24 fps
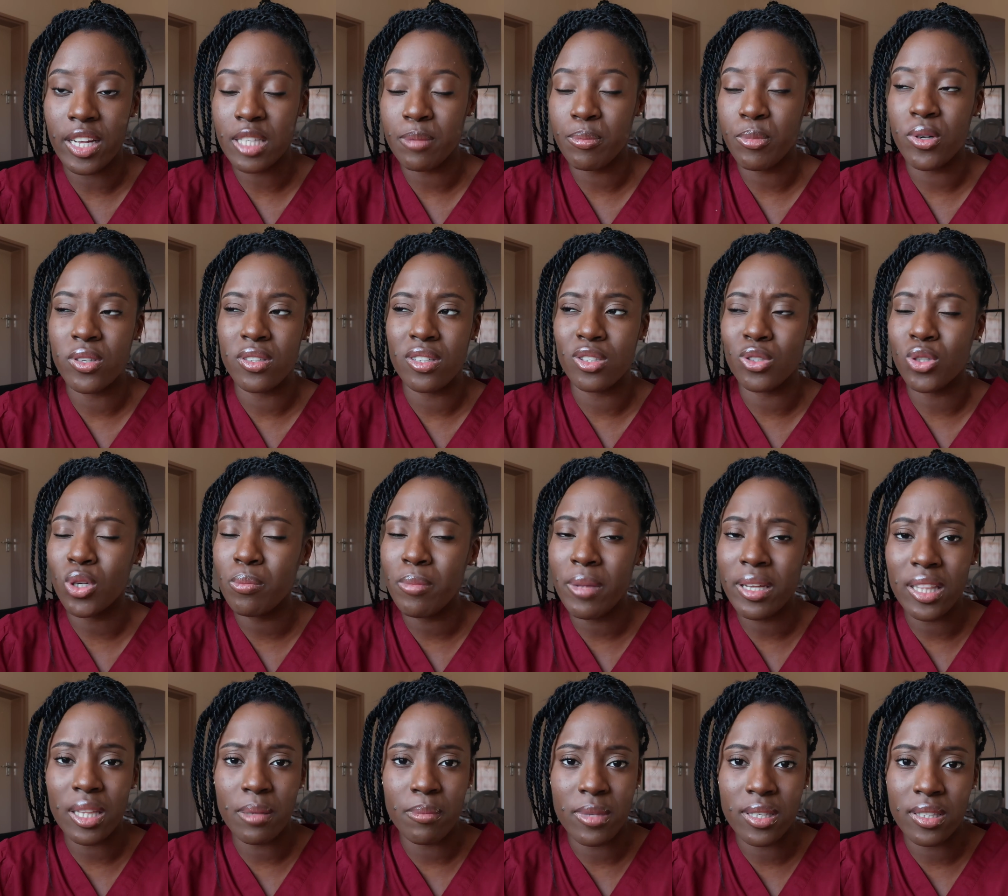next person. Don't
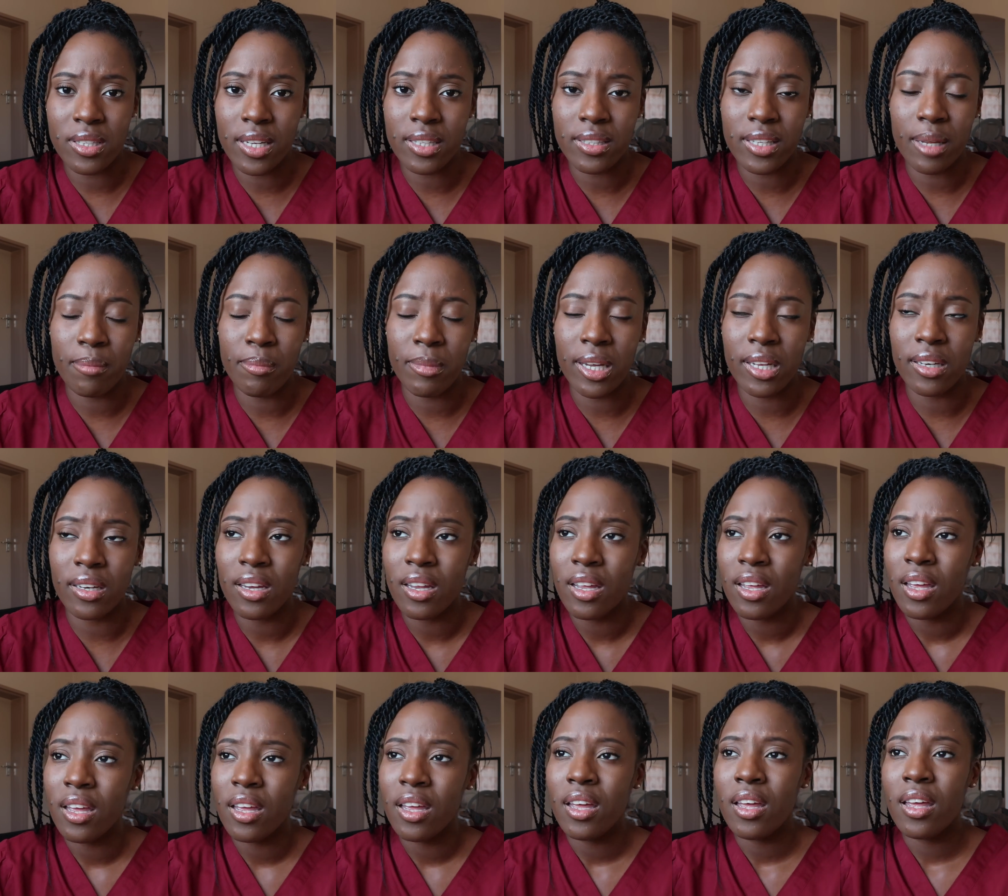make the mistakes I made.
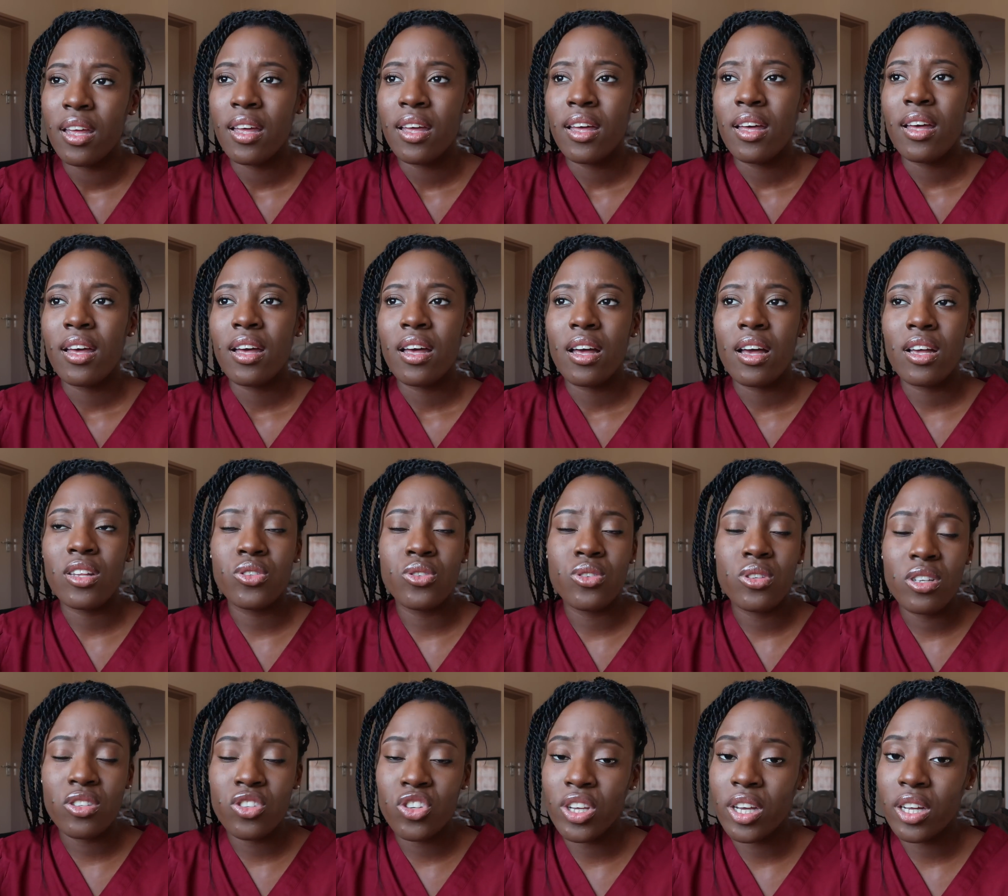As
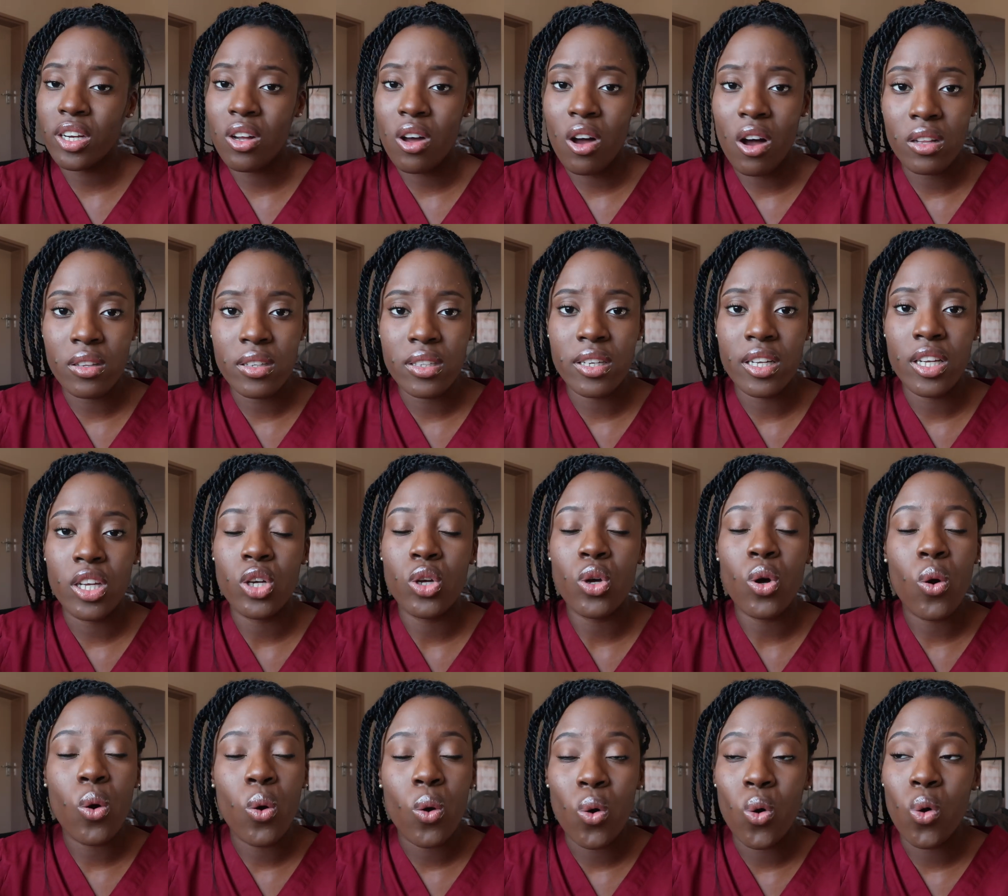soon as you get a holiday,
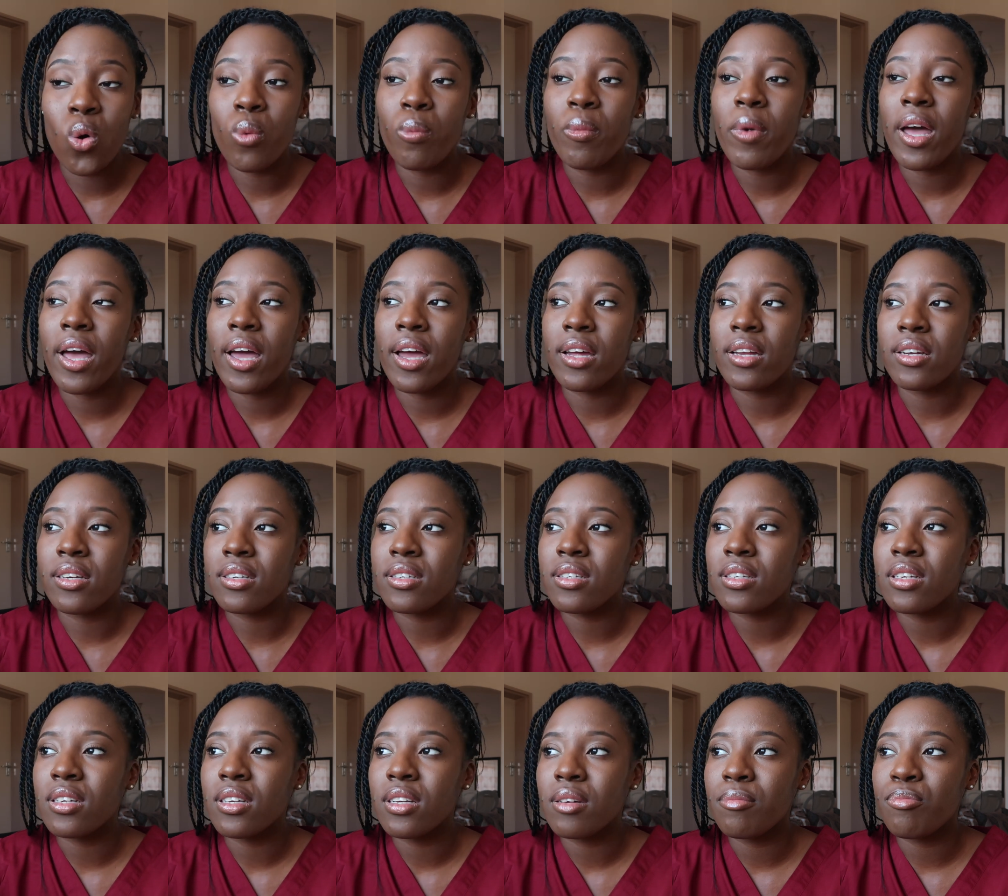go home
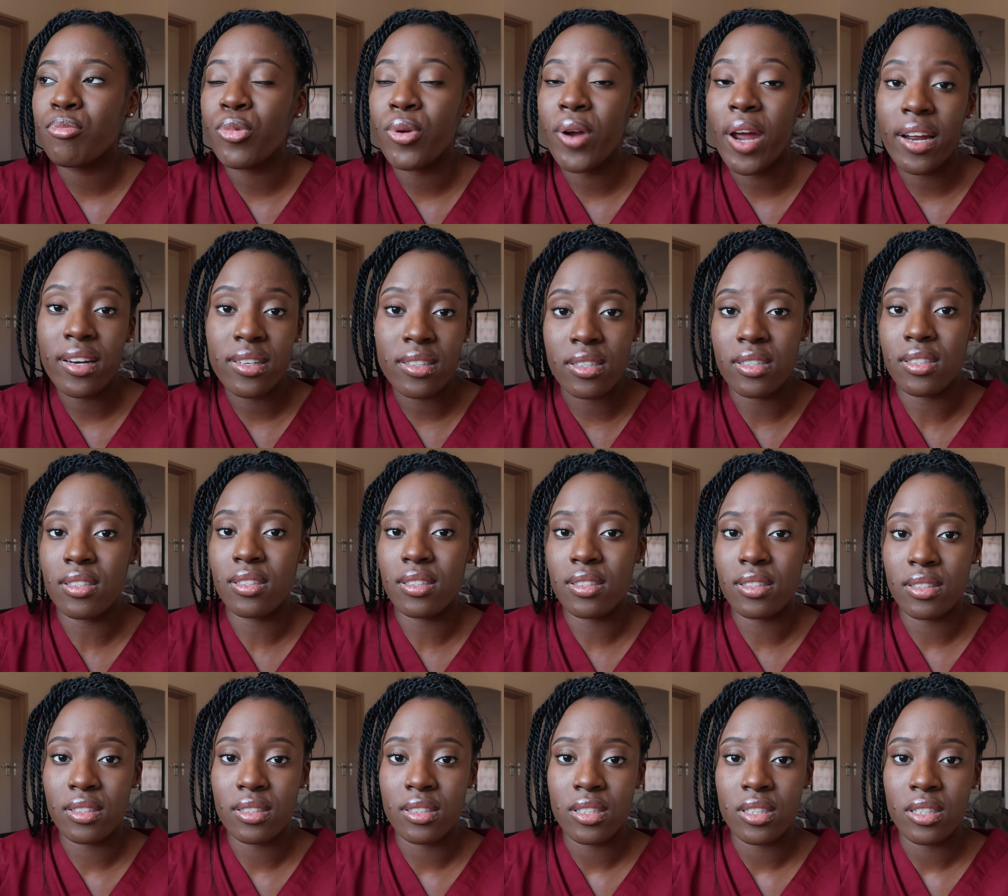and
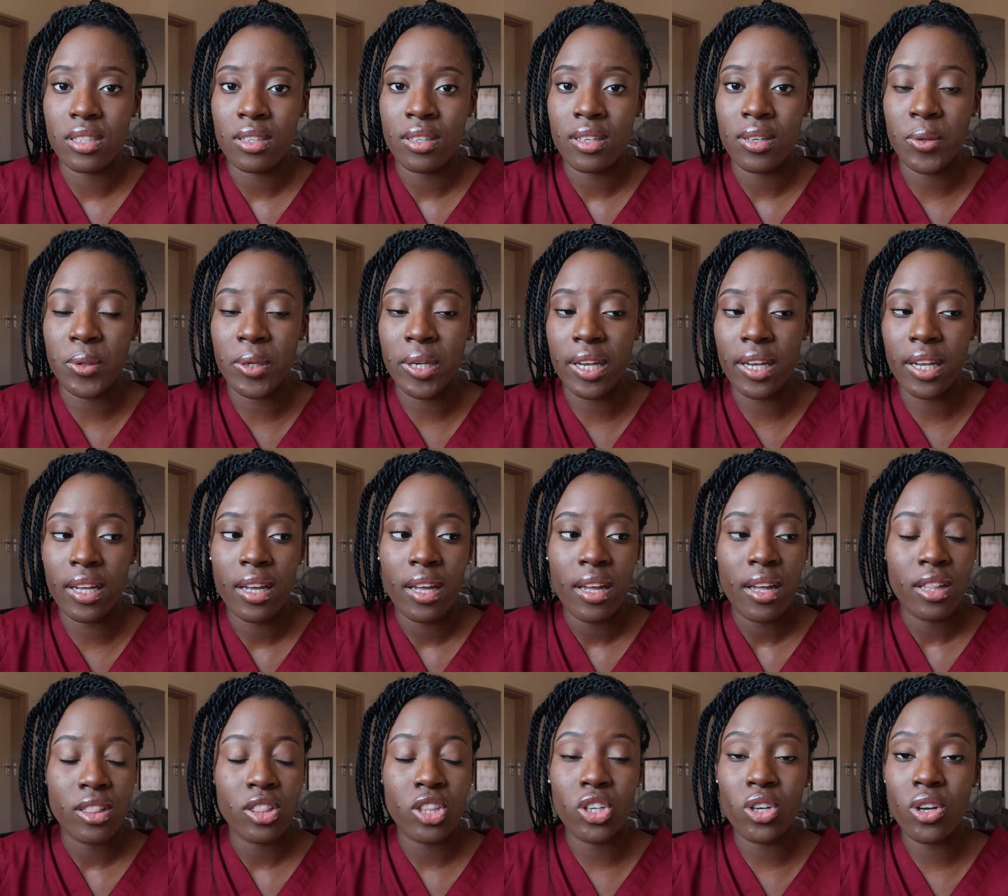practice. Okay?
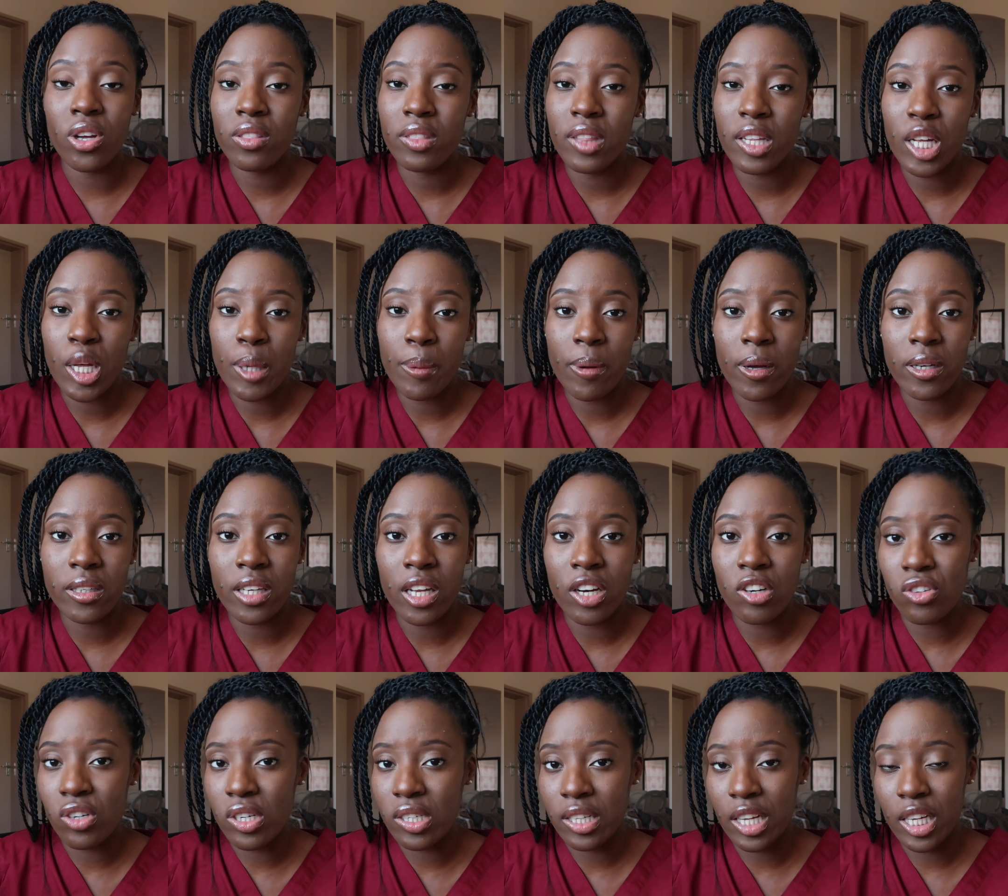The good thing about
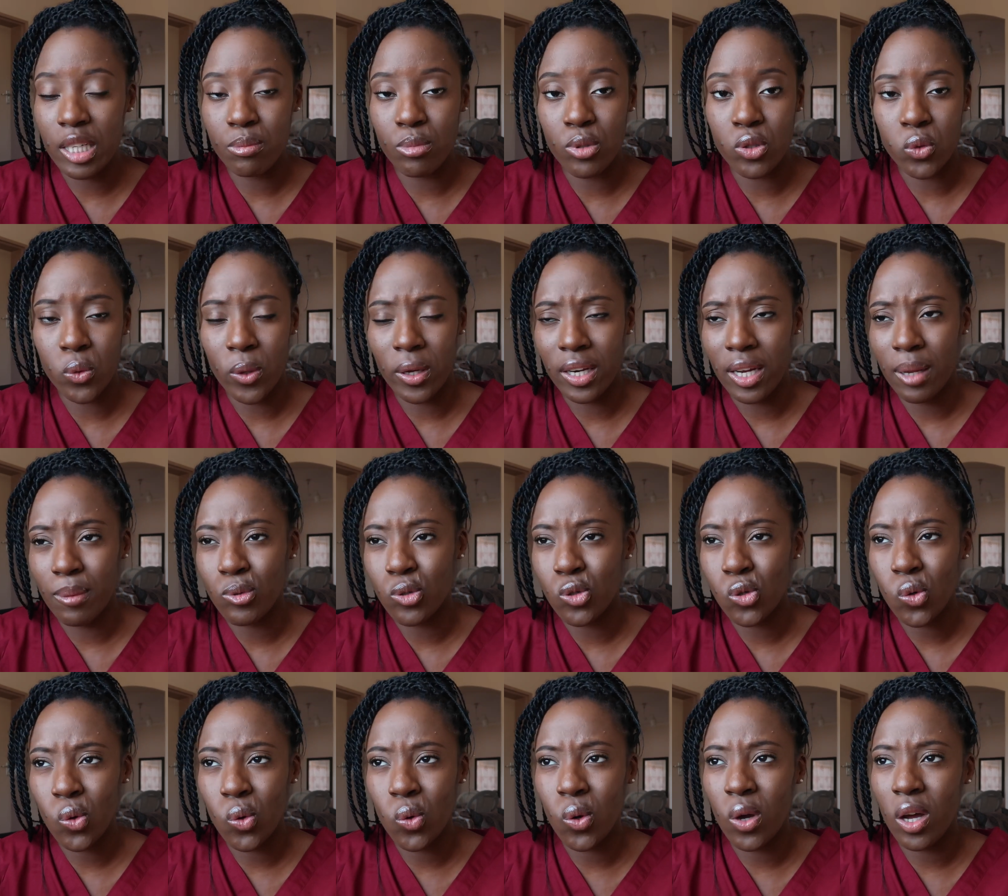countries like Botswana, I'm
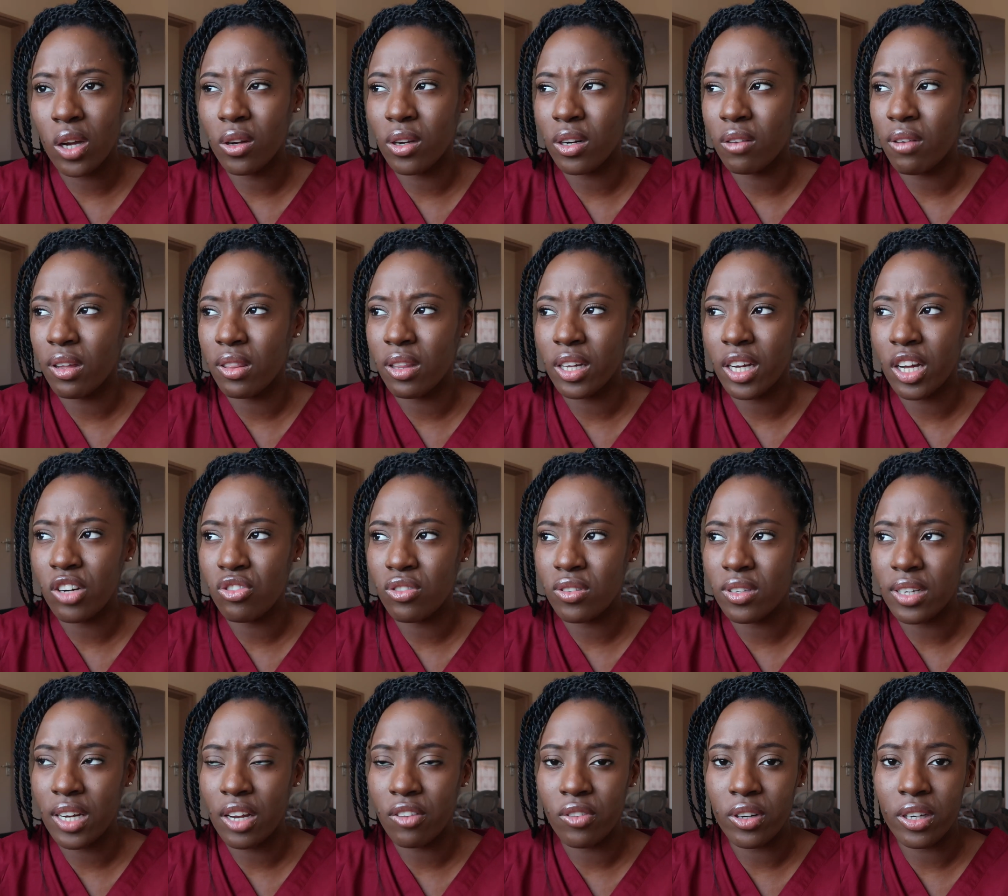sure a lot of other
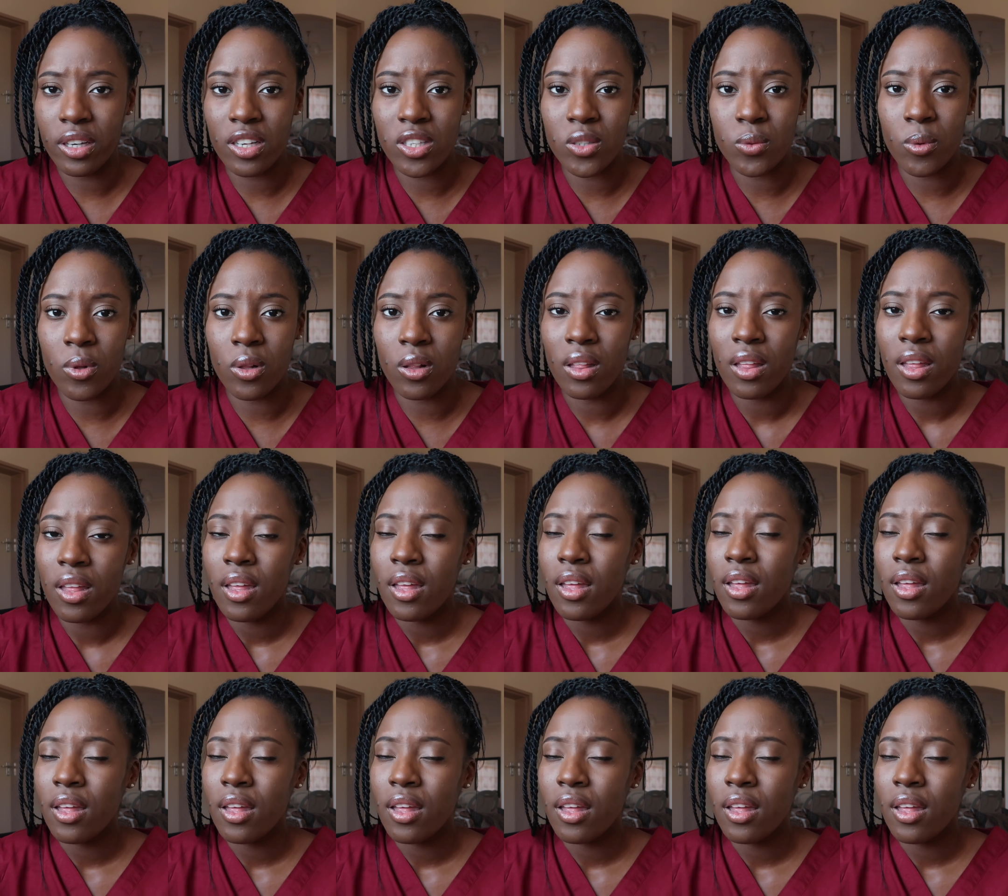countries in Africa as well,